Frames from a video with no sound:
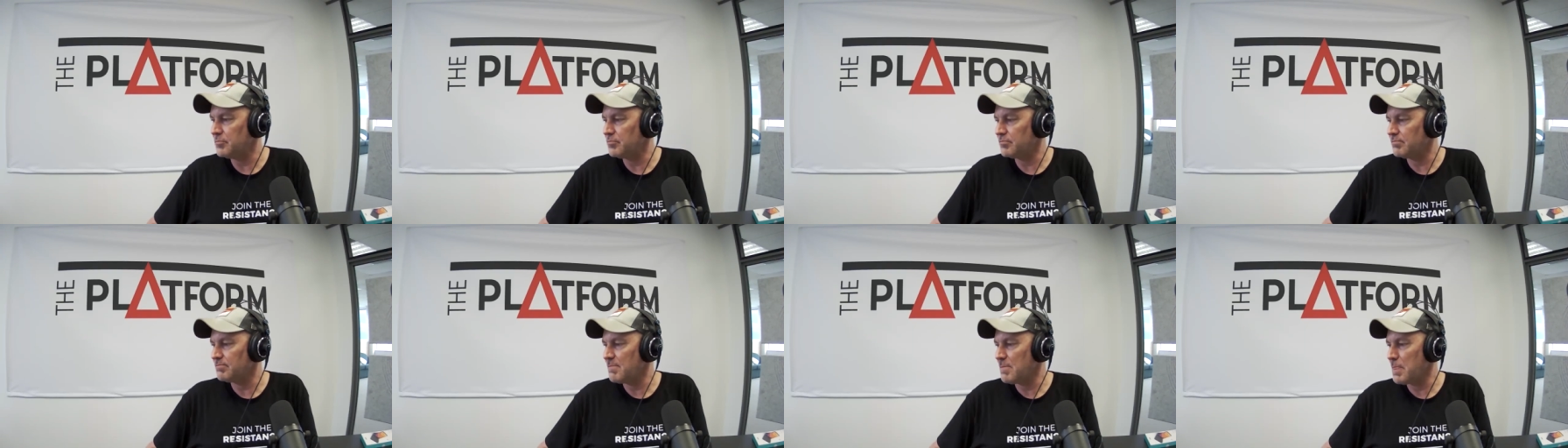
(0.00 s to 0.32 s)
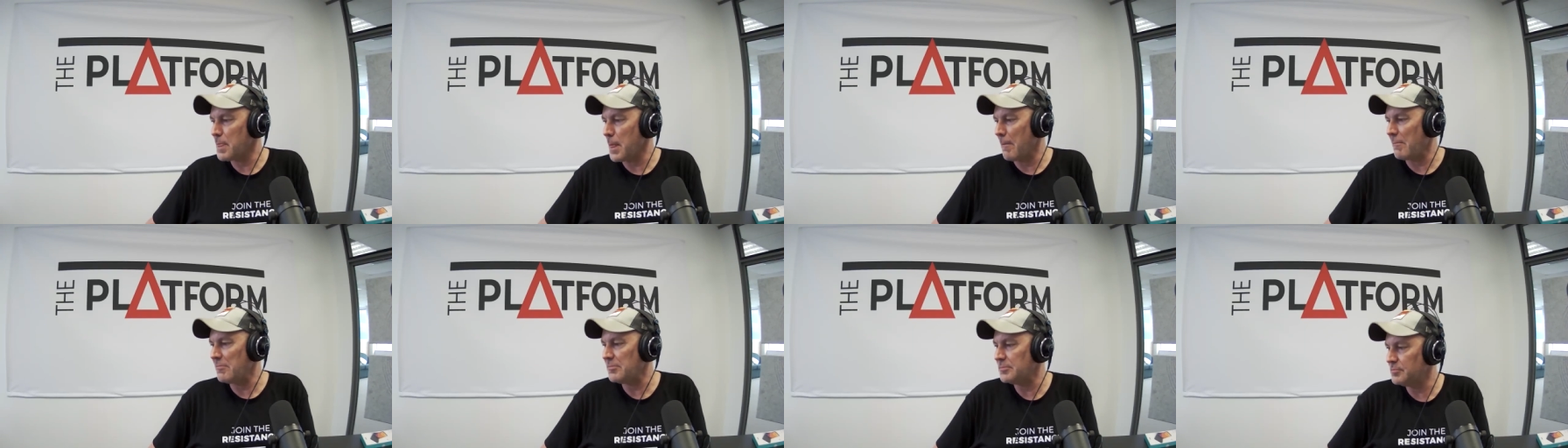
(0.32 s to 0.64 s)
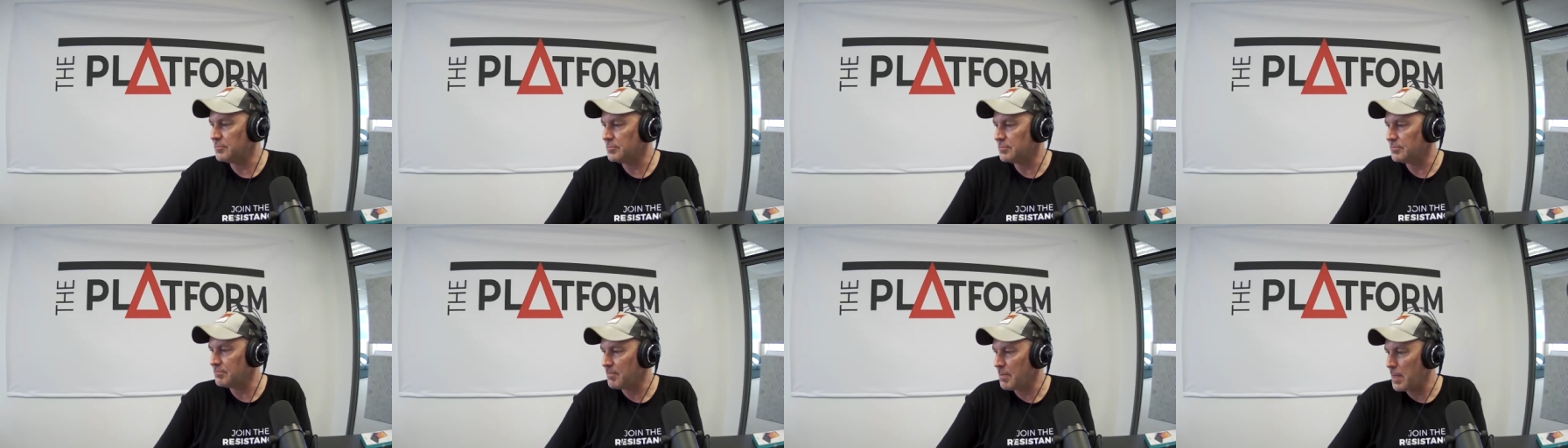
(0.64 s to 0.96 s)
And I
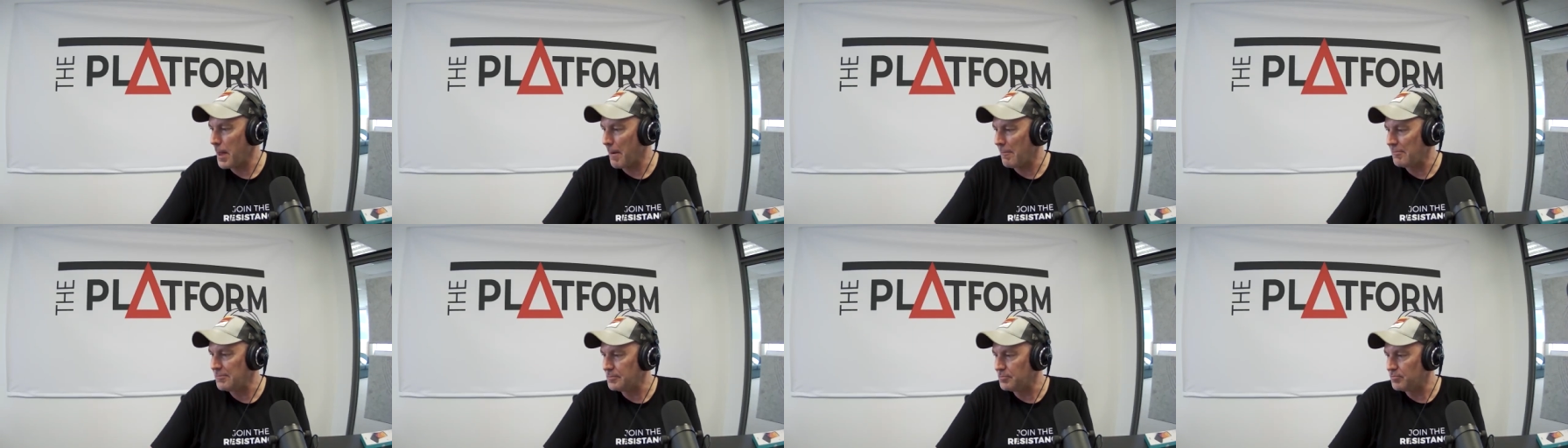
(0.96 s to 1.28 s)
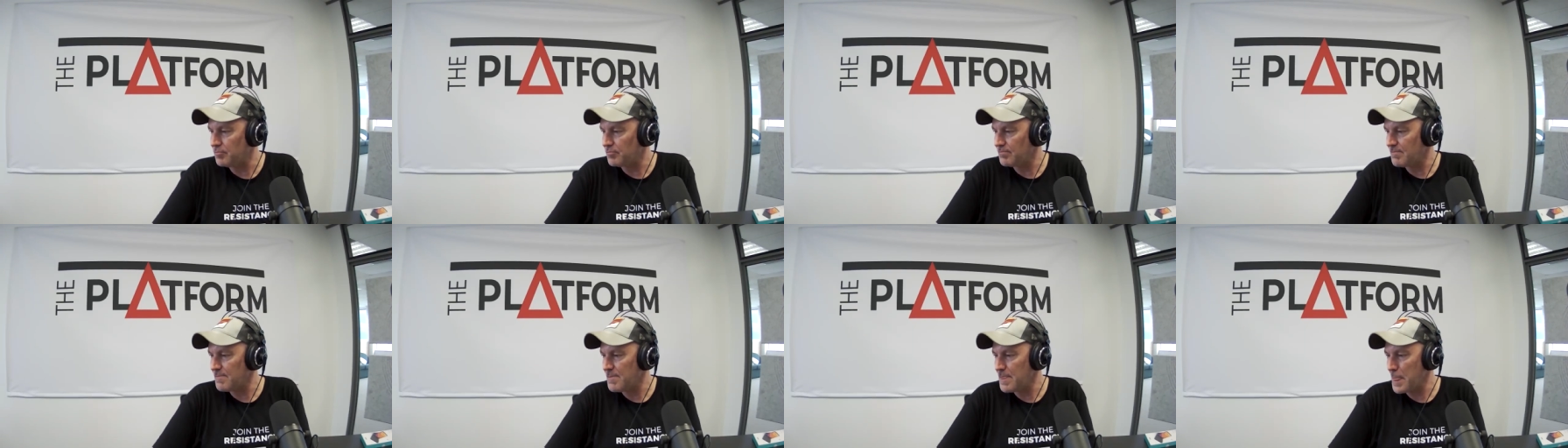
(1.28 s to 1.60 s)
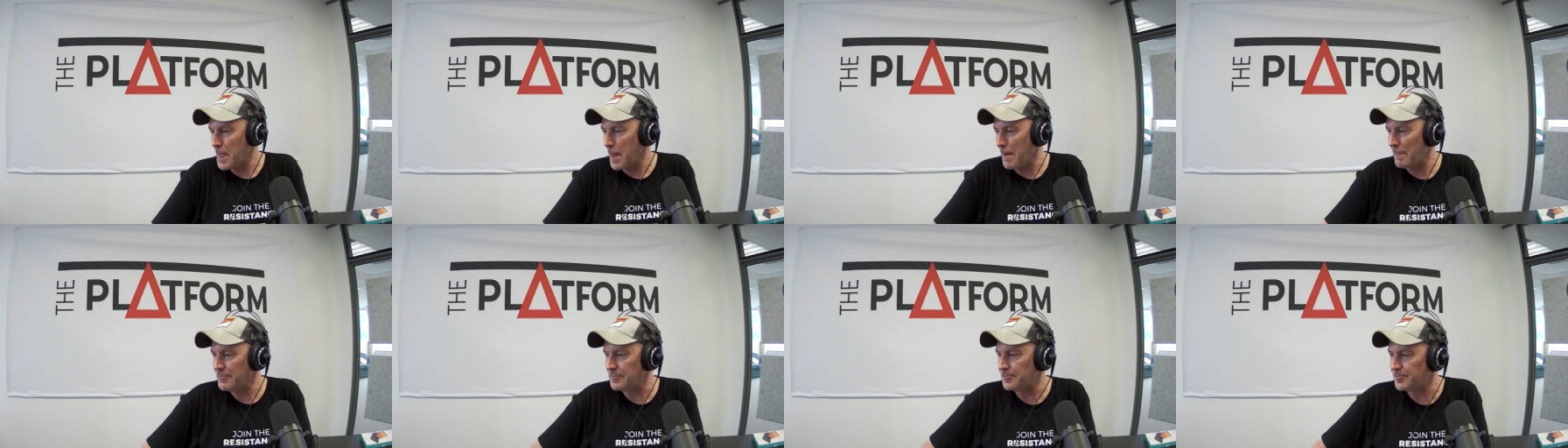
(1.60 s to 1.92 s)
hope it doesn't
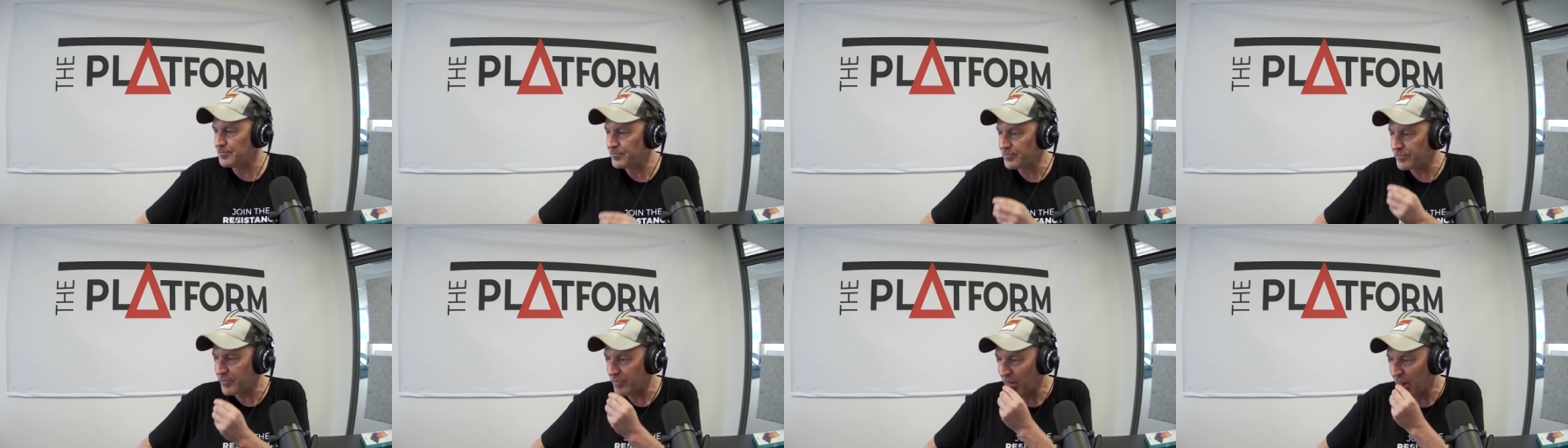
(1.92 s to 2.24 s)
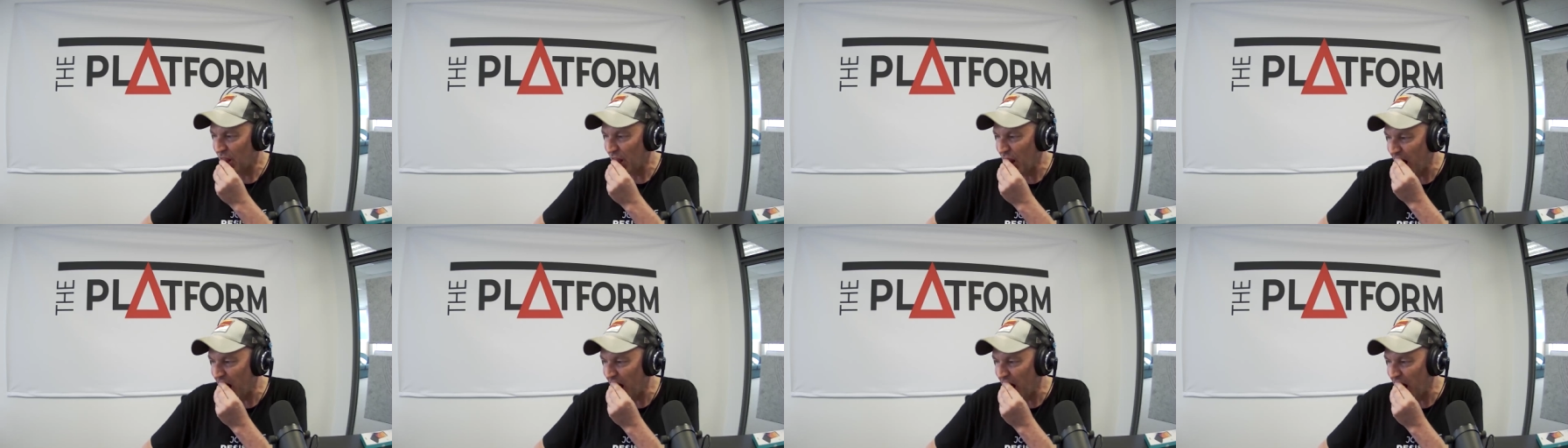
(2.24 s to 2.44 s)
impact the